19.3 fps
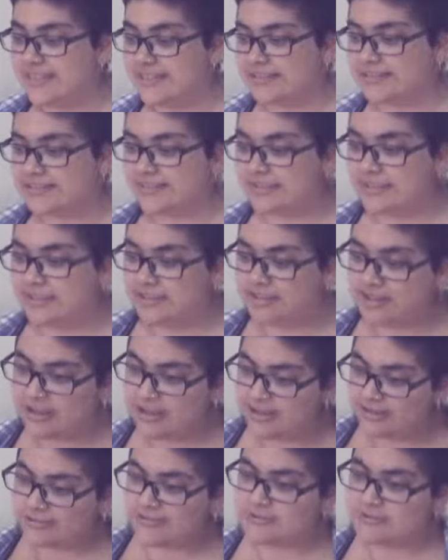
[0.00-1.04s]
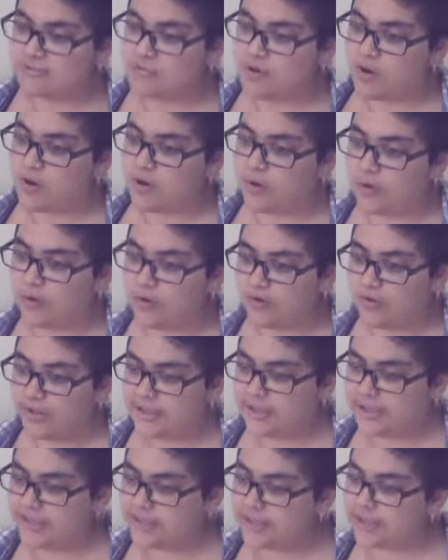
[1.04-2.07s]
This Ultimo
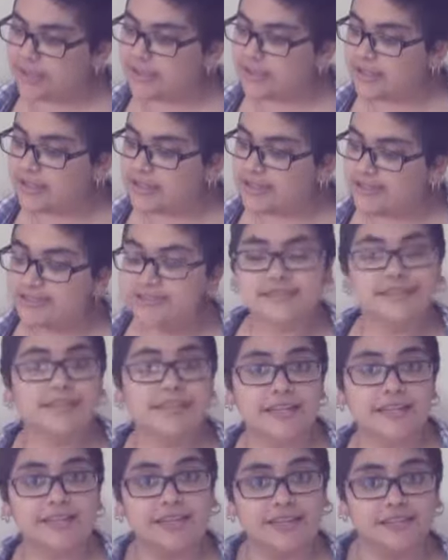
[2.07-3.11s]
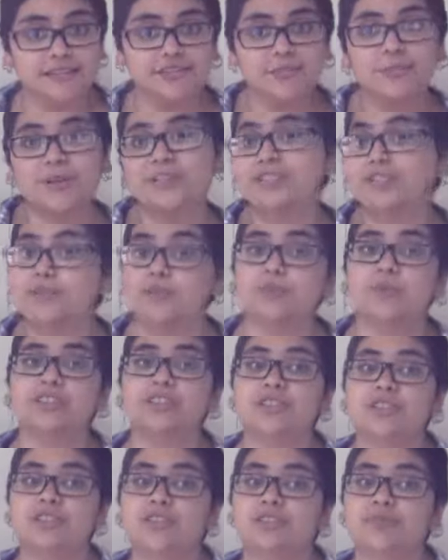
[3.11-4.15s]
is the national budget,
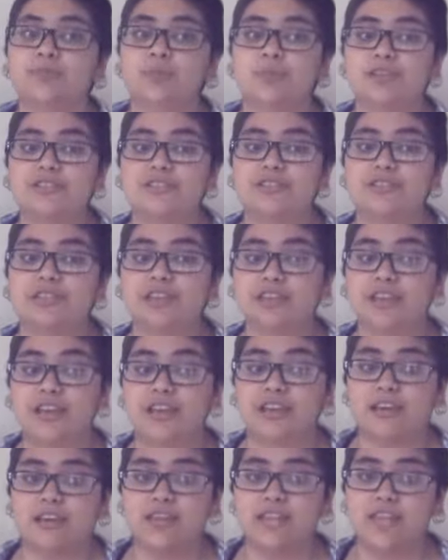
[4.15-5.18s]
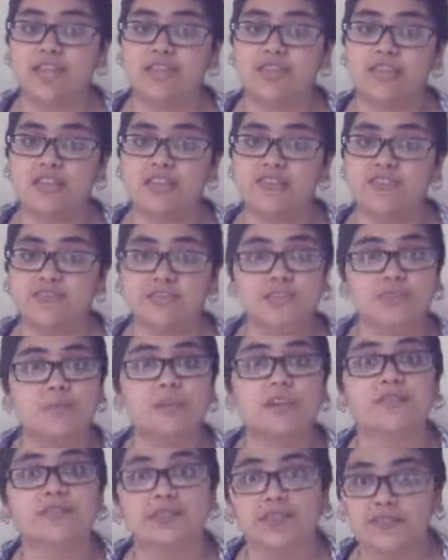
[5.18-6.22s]
which was in the first
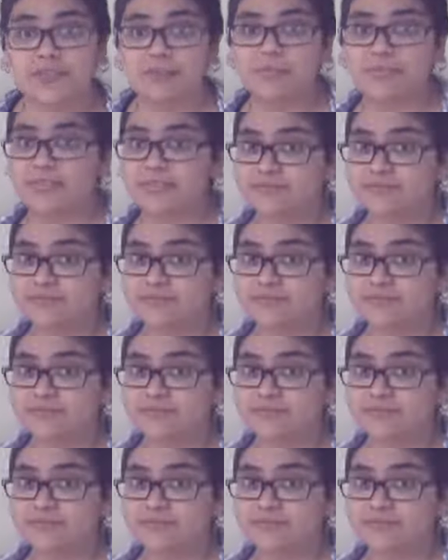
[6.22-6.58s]
week of November.